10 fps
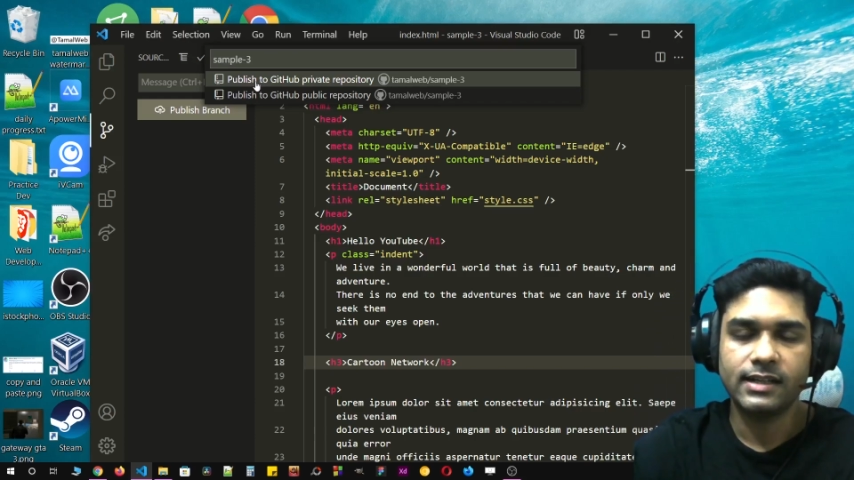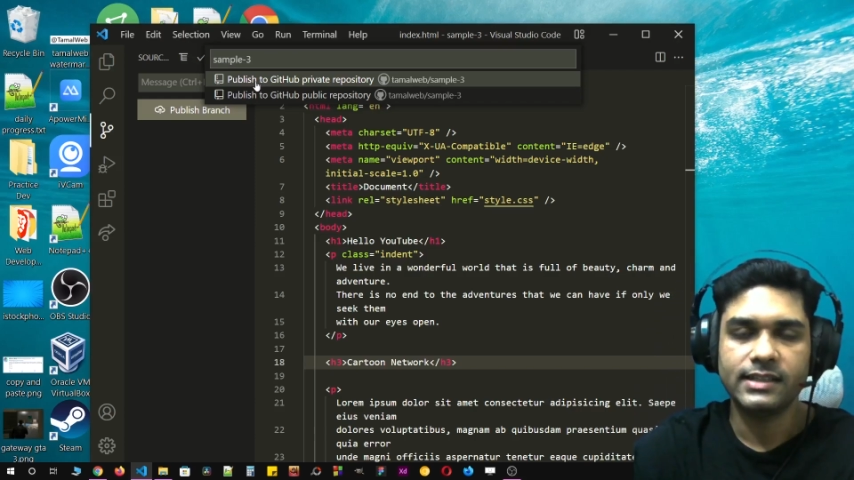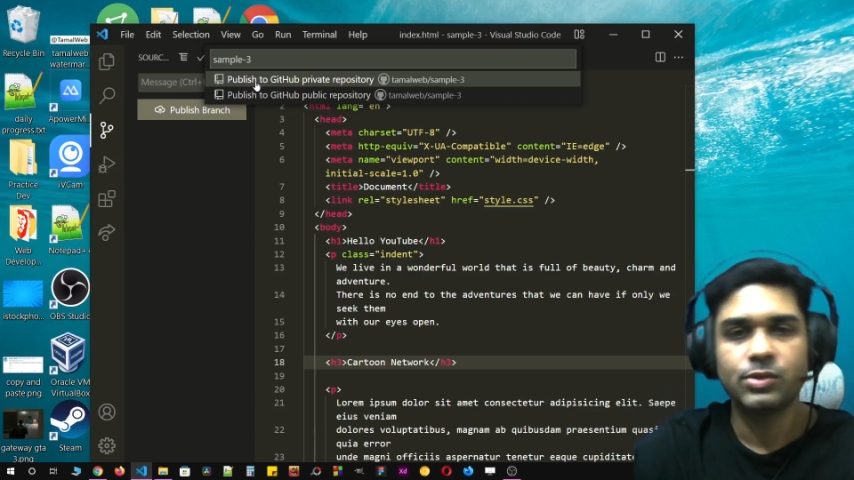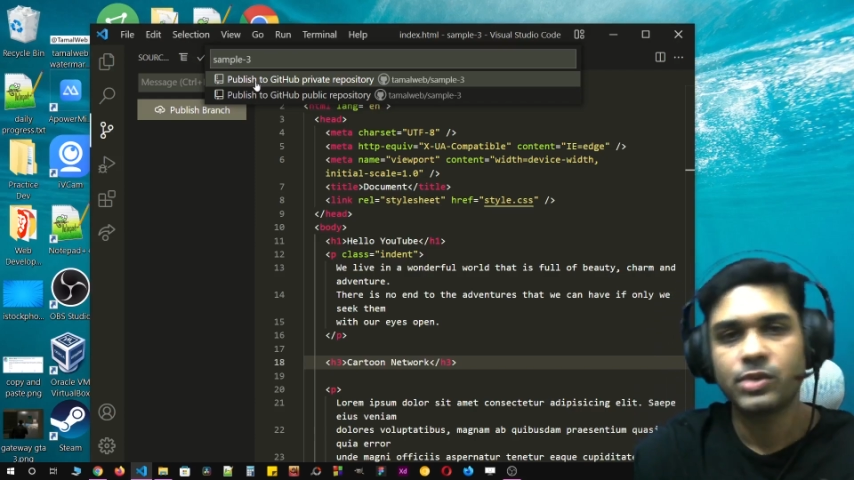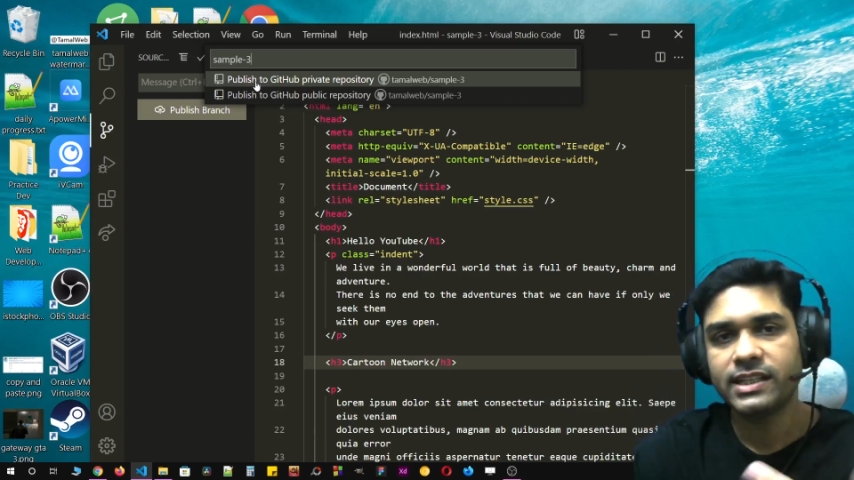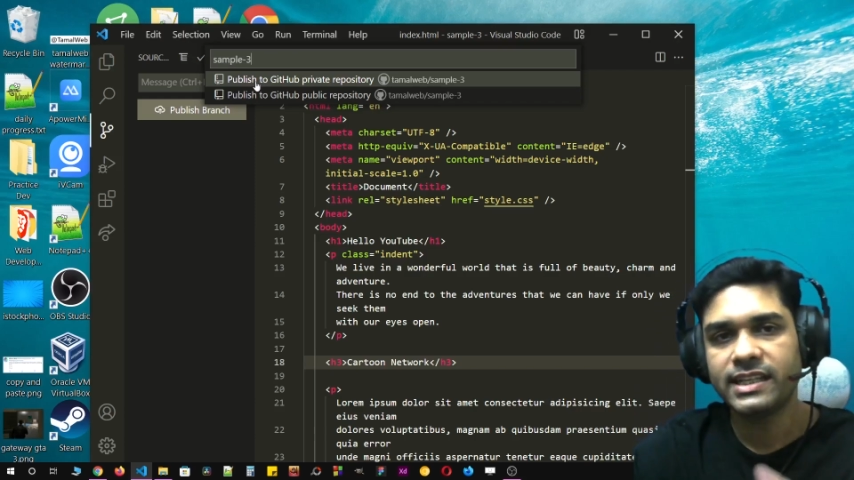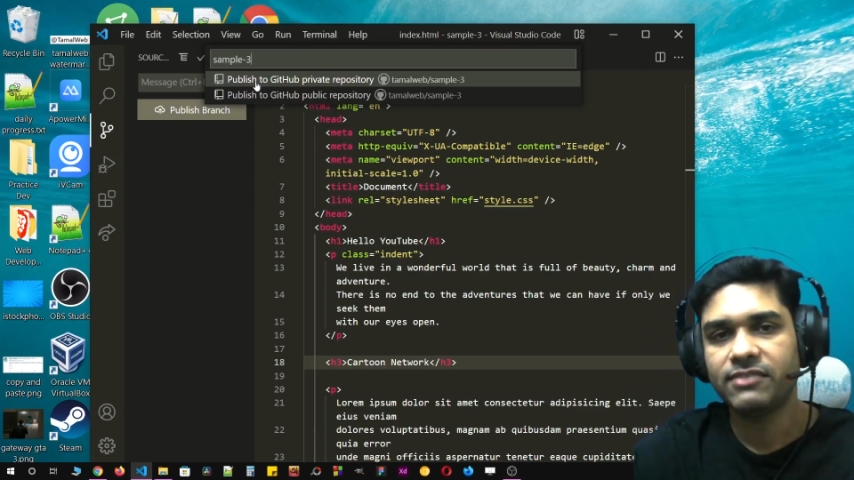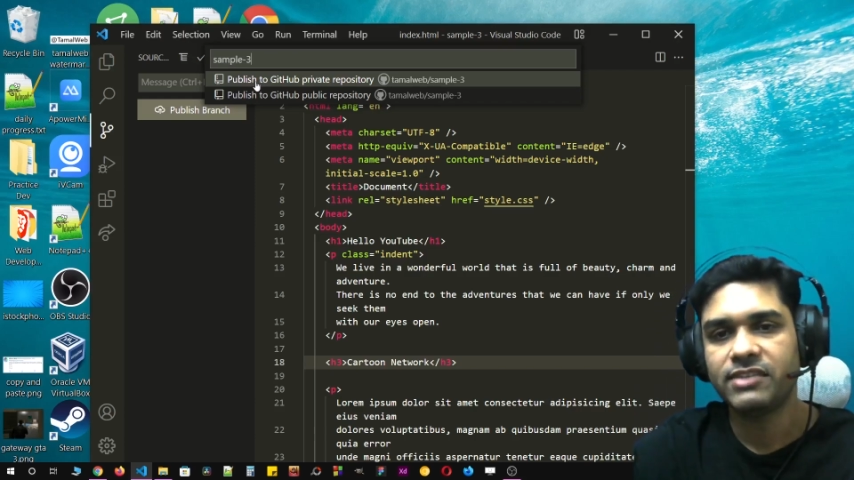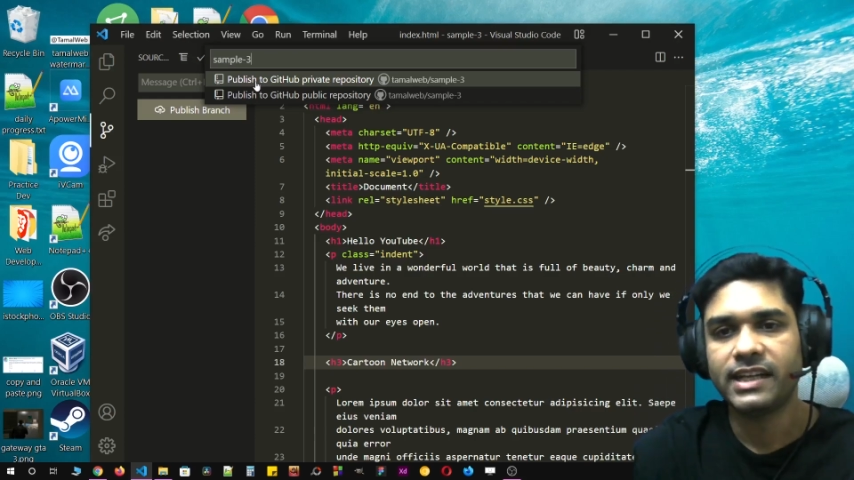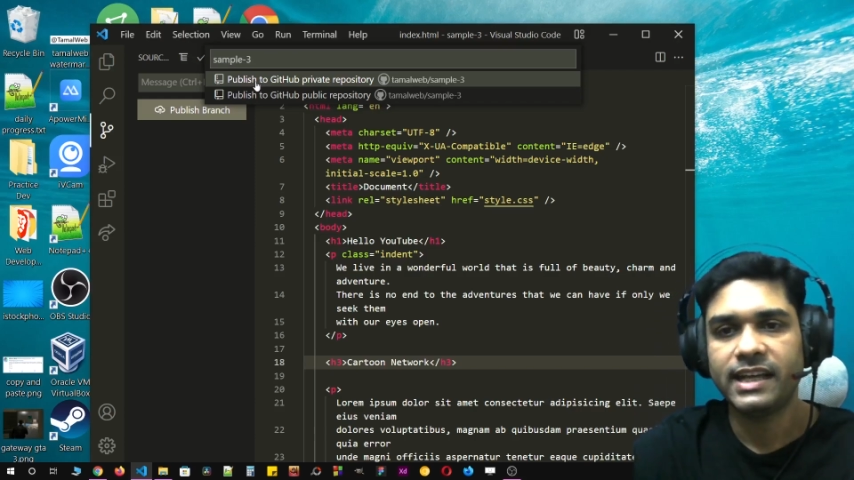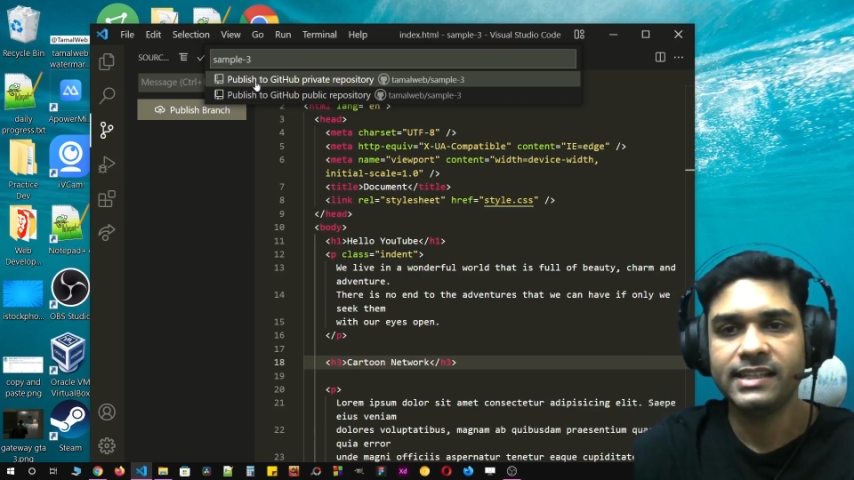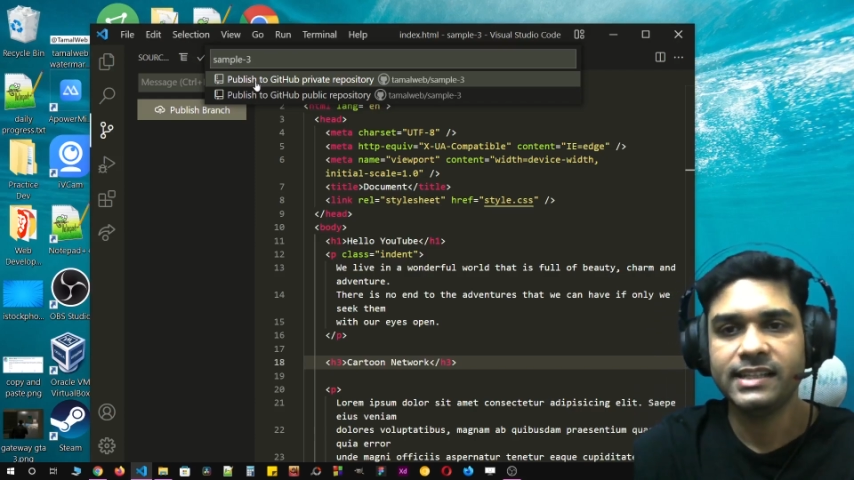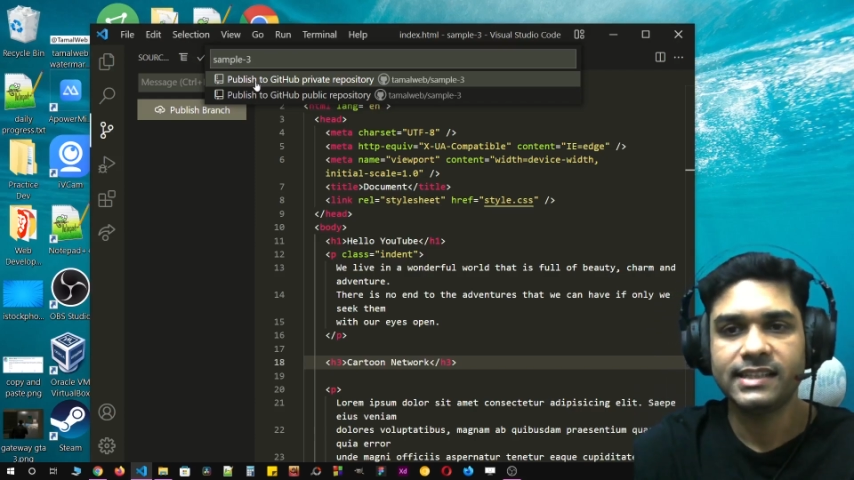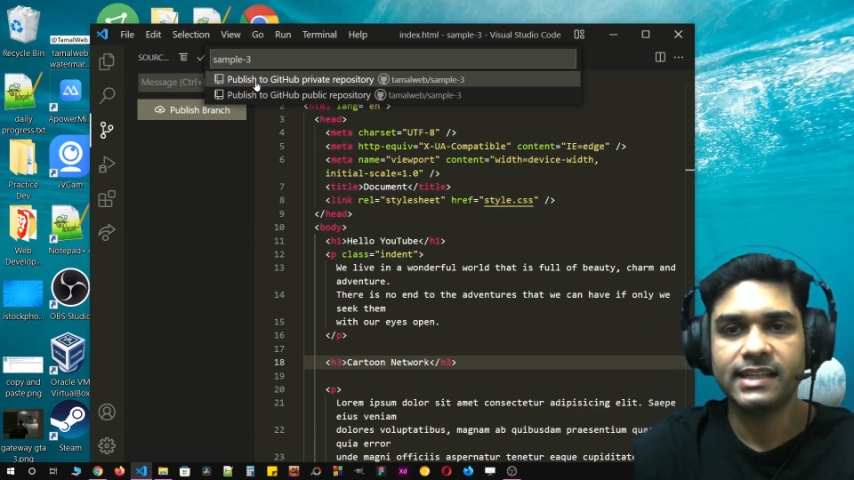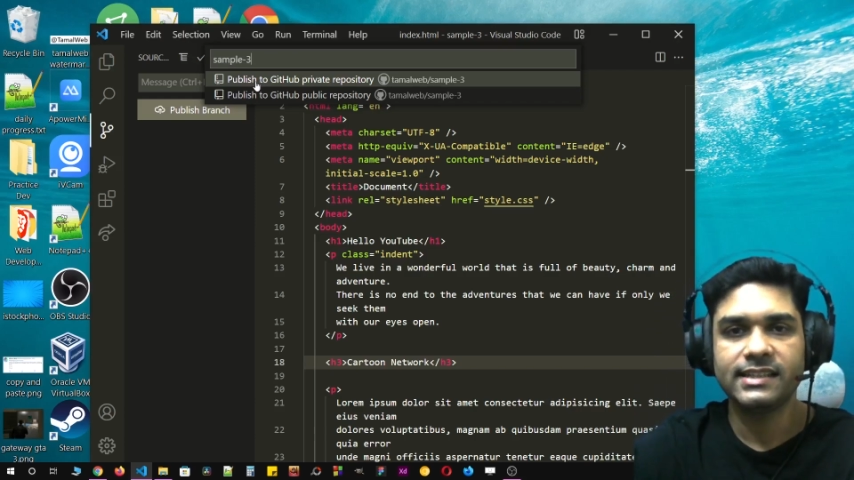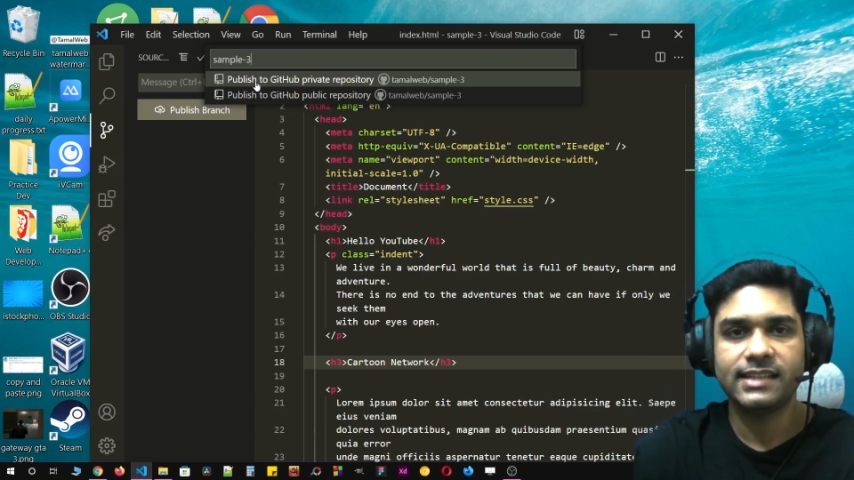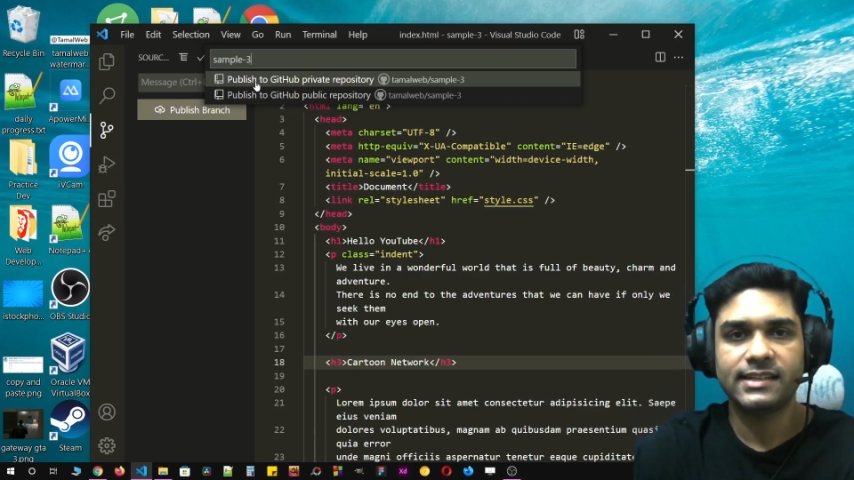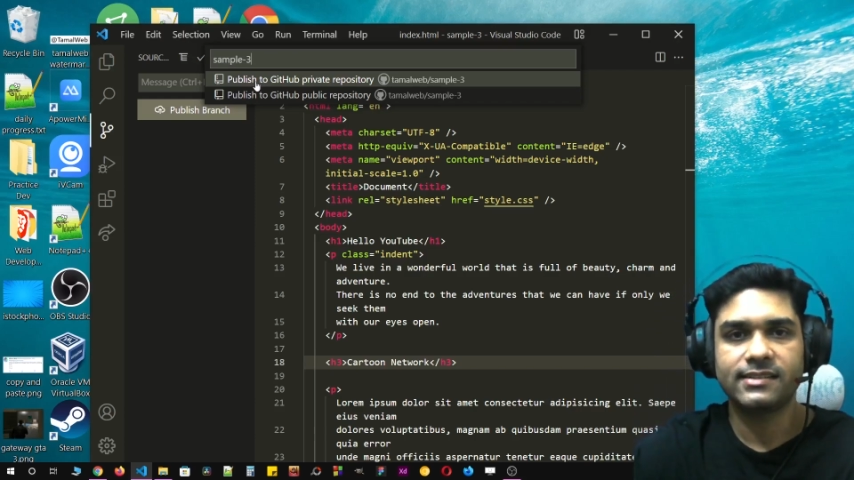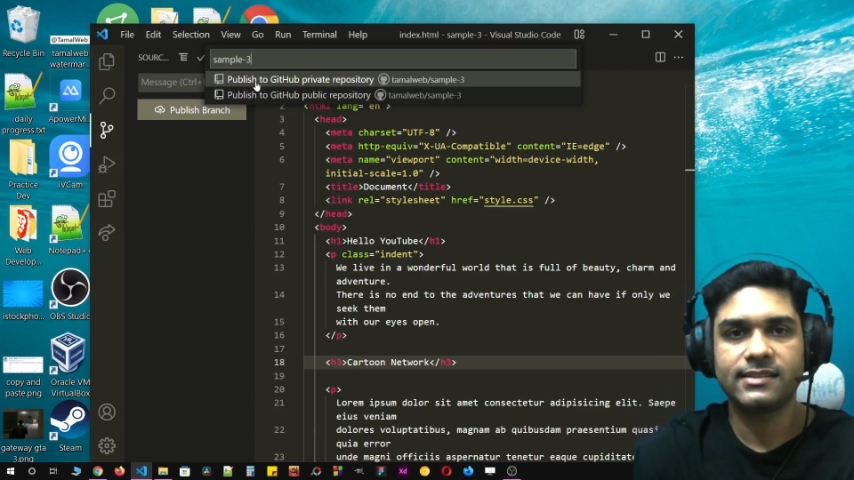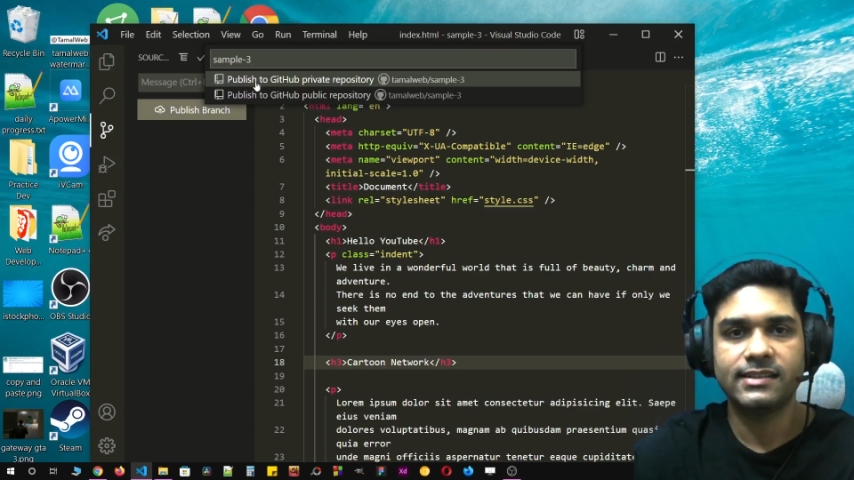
You can give it anything that